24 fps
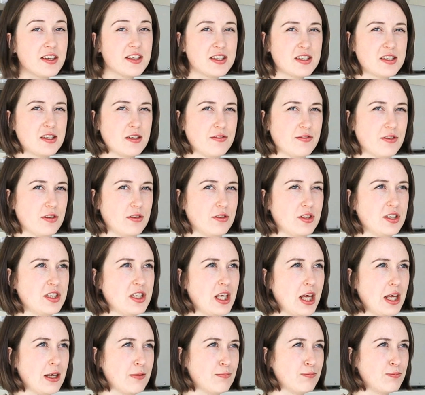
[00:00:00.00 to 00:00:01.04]
This is a very
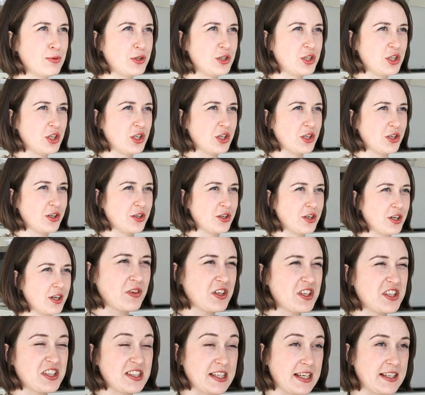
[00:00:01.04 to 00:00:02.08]
temperature
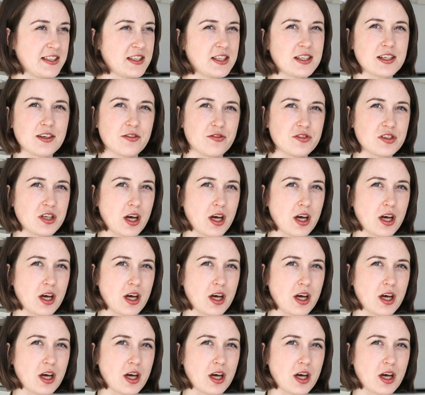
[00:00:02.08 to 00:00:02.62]
sensitive